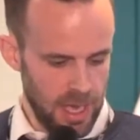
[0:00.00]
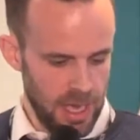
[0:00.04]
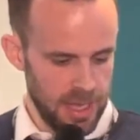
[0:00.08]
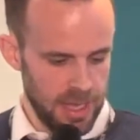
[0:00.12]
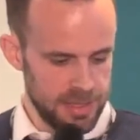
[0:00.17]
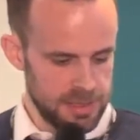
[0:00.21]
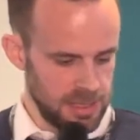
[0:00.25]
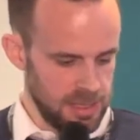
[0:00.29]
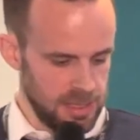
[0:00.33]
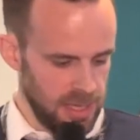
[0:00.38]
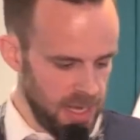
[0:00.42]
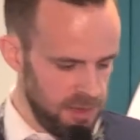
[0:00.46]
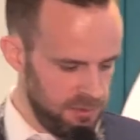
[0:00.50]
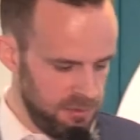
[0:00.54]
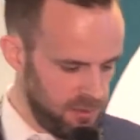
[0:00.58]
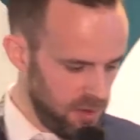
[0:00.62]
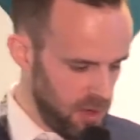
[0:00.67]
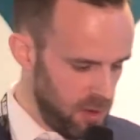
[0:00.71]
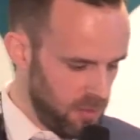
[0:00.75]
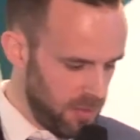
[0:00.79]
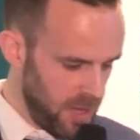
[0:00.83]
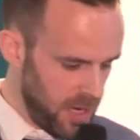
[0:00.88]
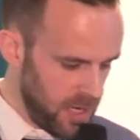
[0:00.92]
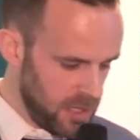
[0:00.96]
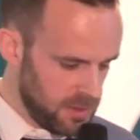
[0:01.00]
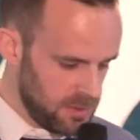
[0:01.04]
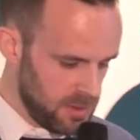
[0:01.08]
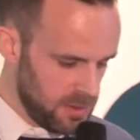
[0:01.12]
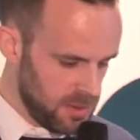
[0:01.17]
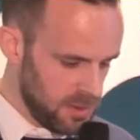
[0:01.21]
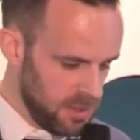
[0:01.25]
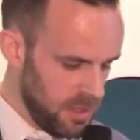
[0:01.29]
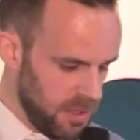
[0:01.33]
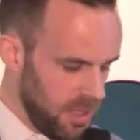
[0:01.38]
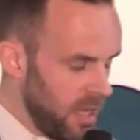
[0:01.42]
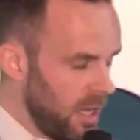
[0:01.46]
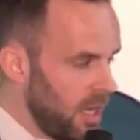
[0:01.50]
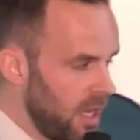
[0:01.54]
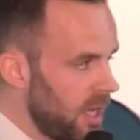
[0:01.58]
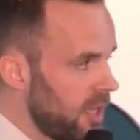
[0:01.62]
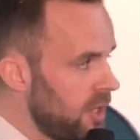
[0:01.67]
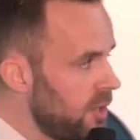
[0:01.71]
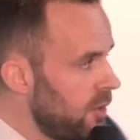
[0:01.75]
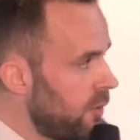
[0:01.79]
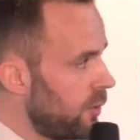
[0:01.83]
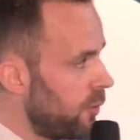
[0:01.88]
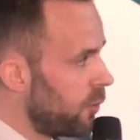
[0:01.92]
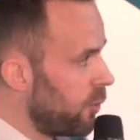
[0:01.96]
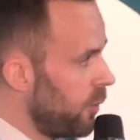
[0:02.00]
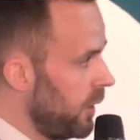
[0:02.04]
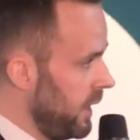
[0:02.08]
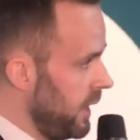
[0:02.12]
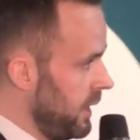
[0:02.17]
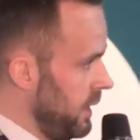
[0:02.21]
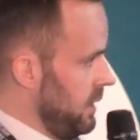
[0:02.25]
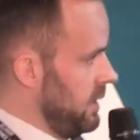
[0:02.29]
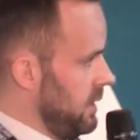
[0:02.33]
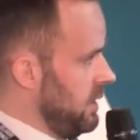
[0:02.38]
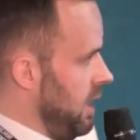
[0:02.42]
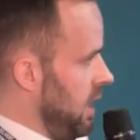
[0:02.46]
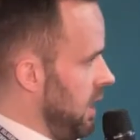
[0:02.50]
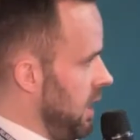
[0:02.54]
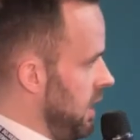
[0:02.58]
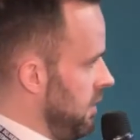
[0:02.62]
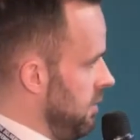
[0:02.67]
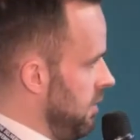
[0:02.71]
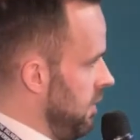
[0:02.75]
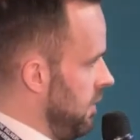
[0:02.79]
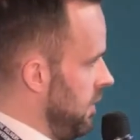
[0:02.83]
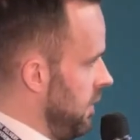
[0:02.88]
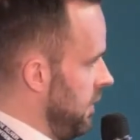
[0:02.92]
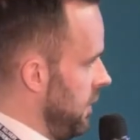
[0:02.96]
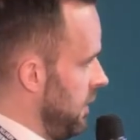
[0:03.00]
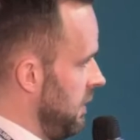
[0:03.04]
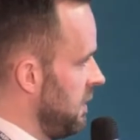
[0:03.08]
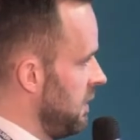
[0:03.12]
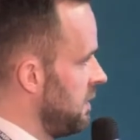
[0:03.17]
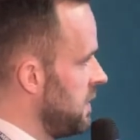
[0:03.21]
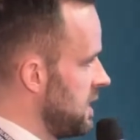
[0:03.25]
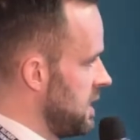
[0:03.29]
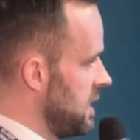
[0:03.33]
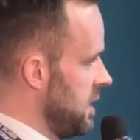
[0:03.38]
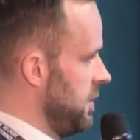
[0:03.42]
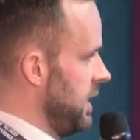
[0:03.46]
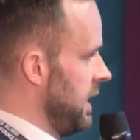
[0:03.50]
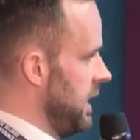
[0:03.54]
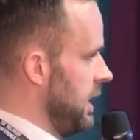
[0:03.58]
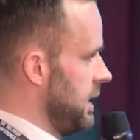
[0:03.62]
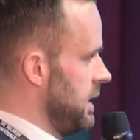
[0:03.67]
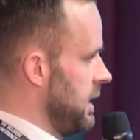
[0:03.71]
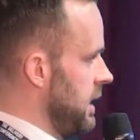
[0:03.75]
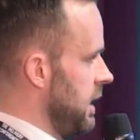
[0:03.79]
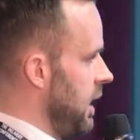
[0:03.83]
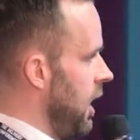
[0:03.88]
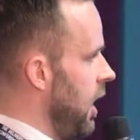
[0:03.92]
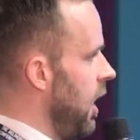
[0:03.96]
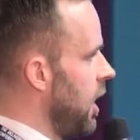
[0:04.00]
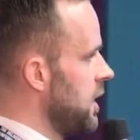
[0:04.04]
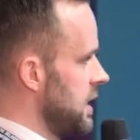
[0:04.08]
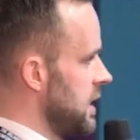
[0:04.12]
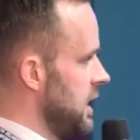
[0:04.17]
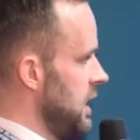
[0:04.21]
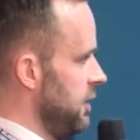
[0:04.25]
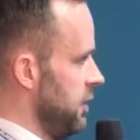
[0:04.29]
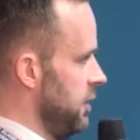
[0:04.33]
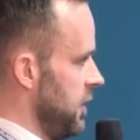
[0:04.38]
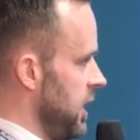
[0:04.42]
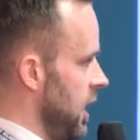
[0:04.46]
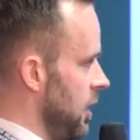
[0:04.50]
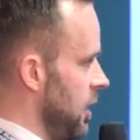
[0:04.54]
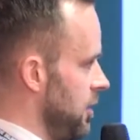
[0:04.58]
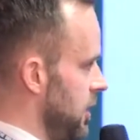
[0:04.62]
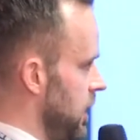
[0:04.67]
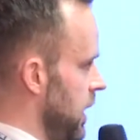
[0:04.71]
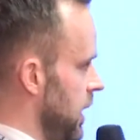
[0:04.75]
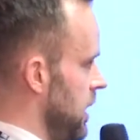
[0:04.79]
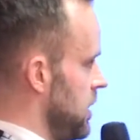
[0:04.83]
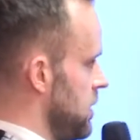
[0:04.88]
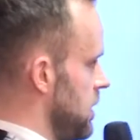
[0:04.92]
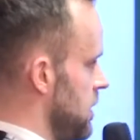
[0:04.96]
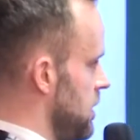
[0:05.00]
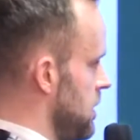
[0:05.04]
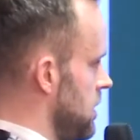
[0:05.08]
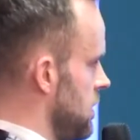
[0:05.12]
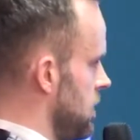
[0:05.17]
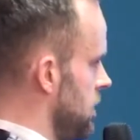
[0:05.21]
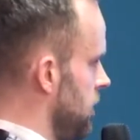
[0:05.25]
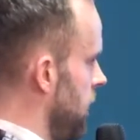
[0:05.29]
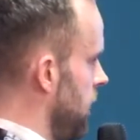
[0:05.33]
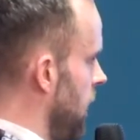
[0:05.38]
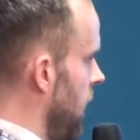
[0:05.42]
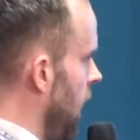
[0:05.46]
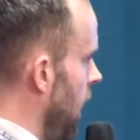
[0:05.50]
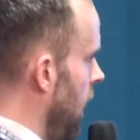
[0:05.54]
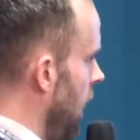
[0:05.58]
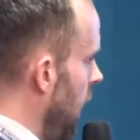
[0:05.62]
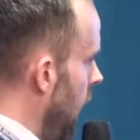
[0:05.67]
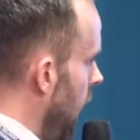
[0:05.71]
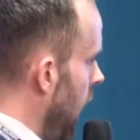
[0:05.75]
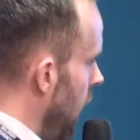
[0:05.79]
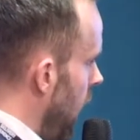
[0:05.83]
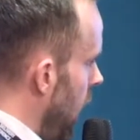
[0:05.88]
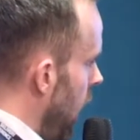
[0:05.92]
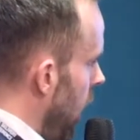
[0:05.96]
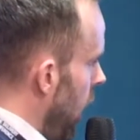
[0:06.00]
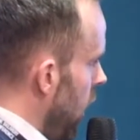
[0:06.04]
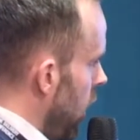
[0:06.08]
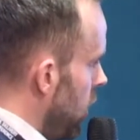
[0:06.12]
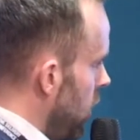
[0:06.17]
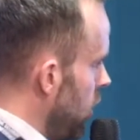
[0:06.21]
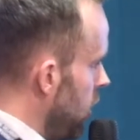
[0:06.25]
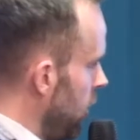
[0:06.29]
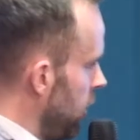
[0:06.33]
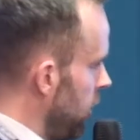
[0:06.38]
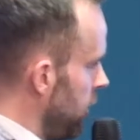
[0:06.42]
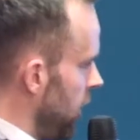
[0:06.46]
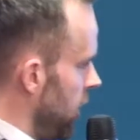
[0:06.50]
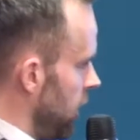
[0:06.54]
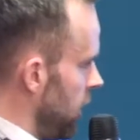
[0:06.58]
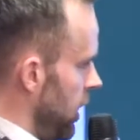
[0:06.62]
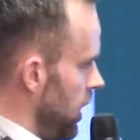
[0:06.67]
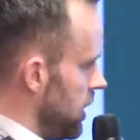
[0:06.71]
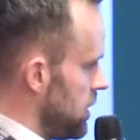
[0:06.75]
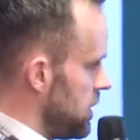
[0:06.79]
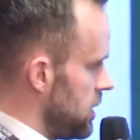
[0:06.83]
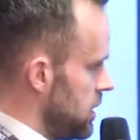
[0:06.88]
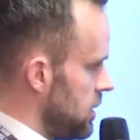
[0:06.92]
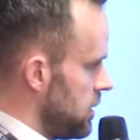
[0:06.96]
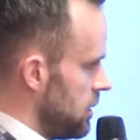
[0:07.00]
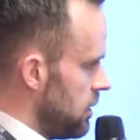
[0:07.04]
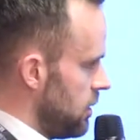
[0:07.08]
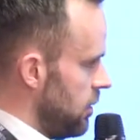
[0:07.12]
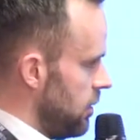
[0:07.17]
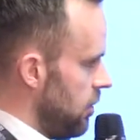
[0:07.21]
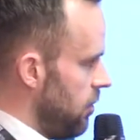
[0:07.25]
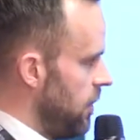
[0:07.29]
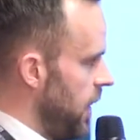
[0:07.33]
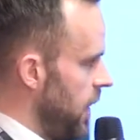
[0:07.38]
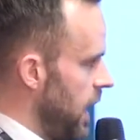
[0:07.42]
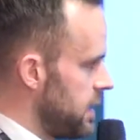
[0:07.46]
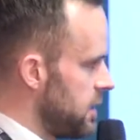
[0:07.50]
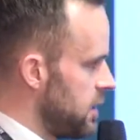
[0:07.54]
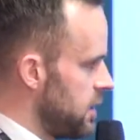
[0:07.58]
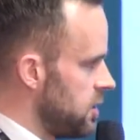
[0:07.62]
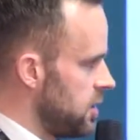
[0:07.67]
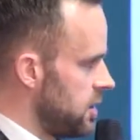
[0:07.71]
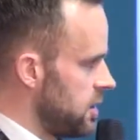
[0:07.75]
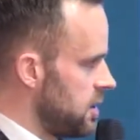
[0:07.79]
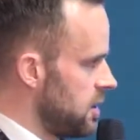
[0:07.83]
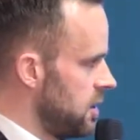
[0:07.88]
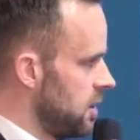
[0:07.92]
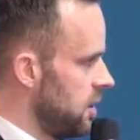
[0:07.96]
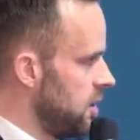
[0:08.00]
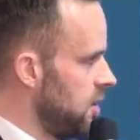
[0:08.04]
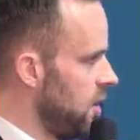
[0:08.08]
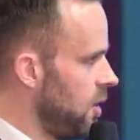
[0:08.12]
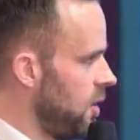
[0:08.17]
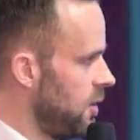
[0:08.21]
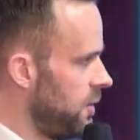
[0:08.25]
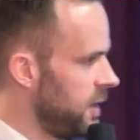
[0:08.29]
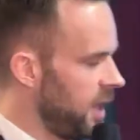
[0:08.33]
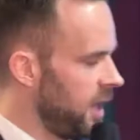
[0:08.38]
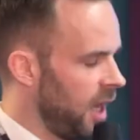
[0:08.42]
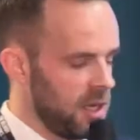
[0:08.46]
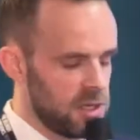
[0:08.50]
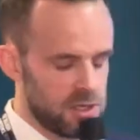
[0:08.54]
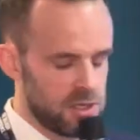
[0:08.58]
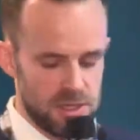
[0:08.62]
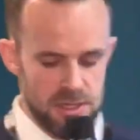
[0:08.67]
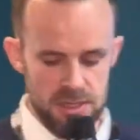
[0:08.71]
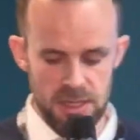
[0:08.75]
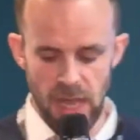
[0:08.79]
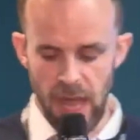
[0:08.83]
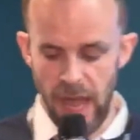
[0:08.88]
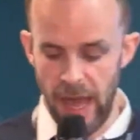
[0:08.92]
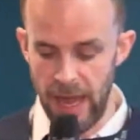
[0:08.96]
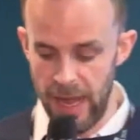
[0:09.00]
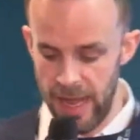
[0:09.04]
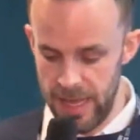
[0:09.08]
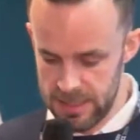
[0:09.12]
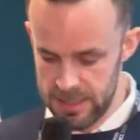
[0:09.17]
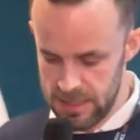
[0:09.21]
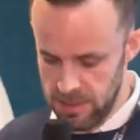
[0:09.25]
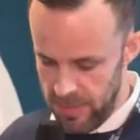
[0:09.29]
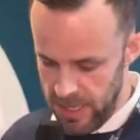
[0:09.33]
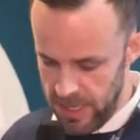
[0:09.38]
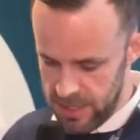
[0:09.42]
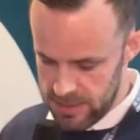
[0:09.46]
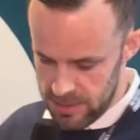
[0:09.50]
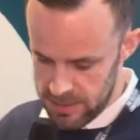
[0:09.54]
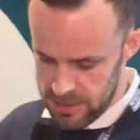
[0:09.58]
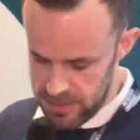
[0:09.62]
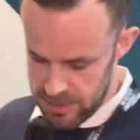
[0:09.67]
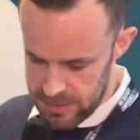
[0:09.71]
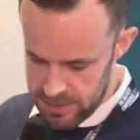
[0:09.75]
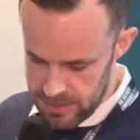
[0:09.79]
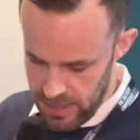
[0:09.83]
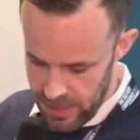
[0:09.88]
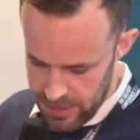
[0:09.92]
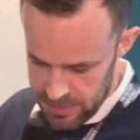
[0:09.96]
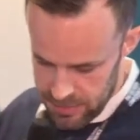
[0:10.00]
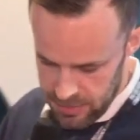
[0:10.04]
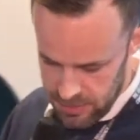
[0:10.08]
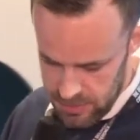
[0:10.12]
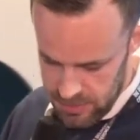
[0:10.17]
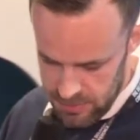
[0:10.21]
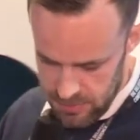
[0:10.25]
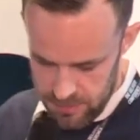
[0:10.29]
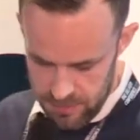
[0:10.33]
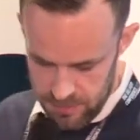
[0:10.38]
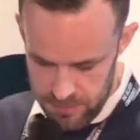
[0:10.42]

and delay flow management. You have real-time visibility on delivery operations. You have alerts, messages, notifications, and SMS as standard.